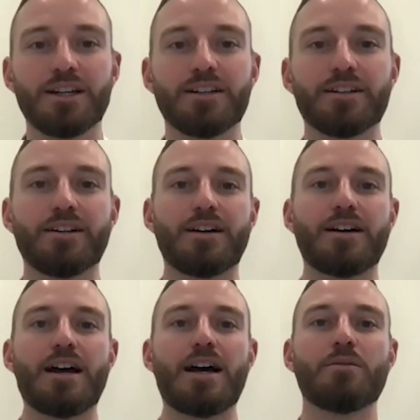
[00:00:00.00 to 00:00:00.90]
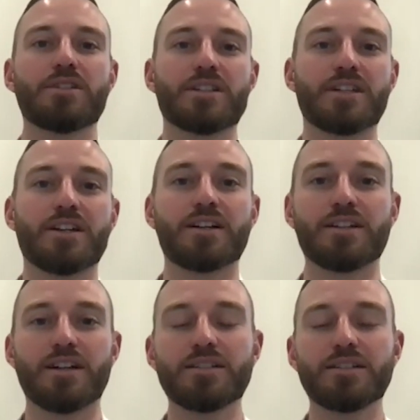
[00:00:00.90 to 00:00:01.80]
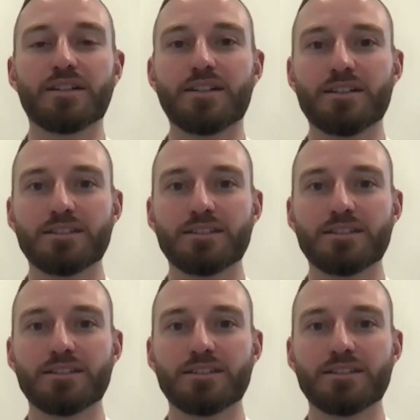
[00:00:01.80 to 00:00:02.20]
And how was the study conducted?